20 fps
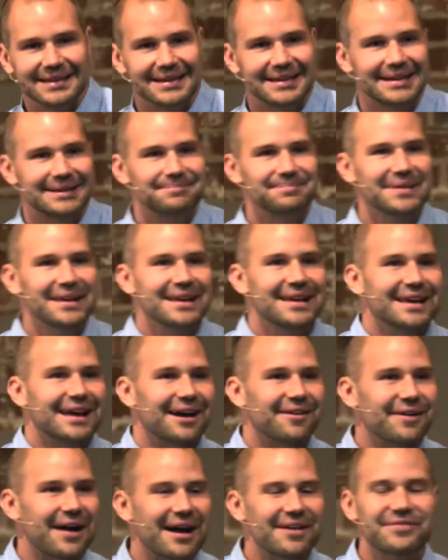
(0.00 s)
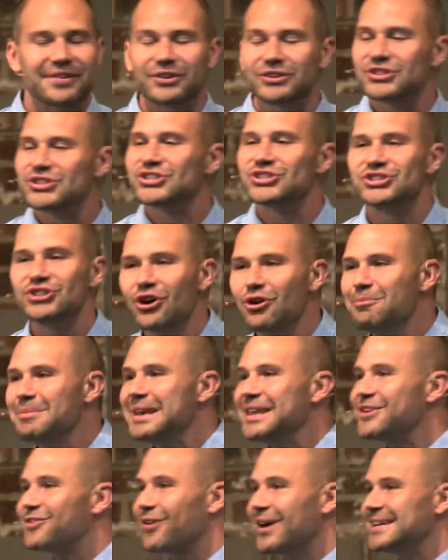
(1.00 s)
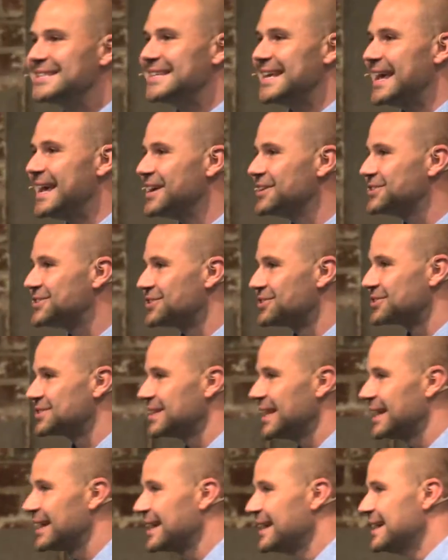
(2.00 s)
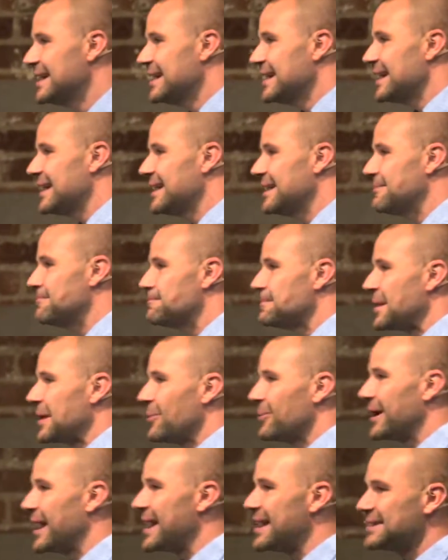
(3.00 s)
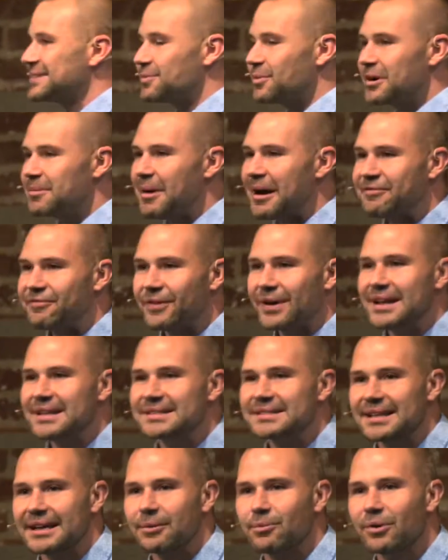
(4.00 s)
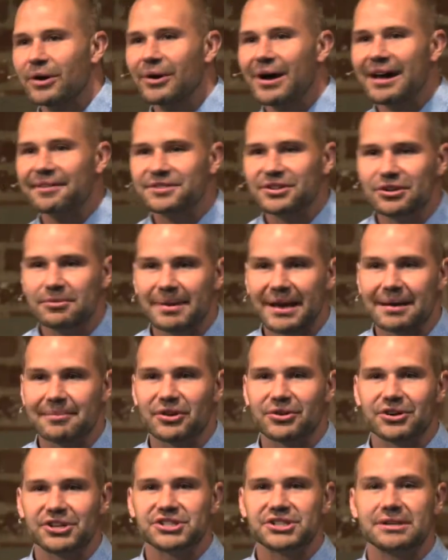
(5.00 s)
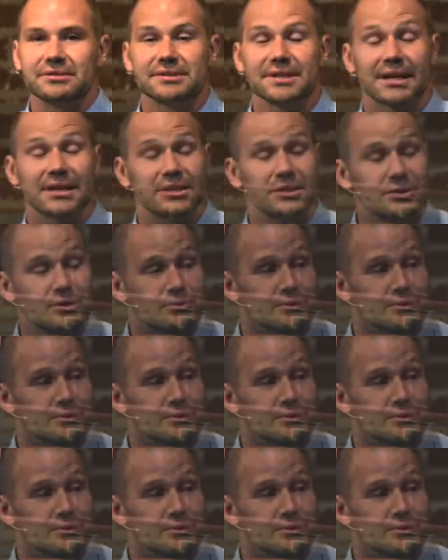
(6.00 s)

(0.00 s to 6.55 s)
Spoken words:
I've heard so many crazy answers. Like, when I asked one of my friends, like, "What do I have to do to become a Christian?" He was like, "You know